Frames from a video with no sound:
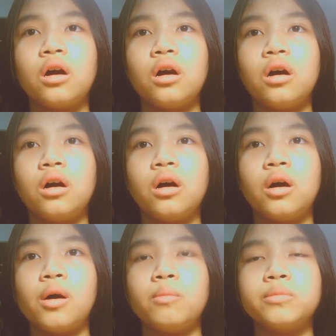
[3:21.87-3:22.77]

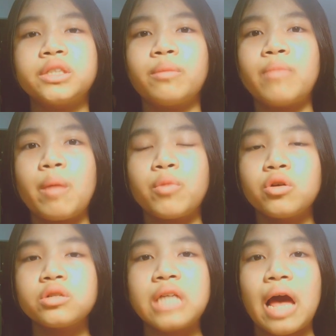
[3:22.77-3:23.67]
some
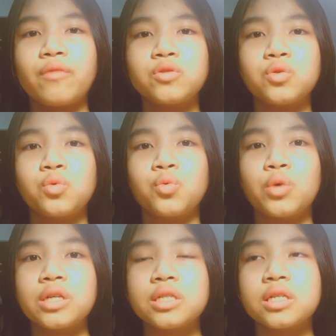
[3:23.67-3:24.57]
members have to
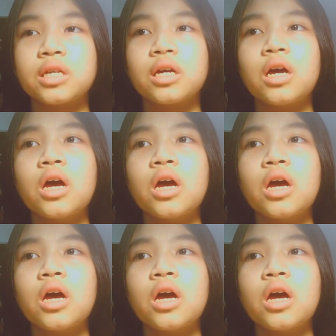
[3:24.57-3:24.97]
risk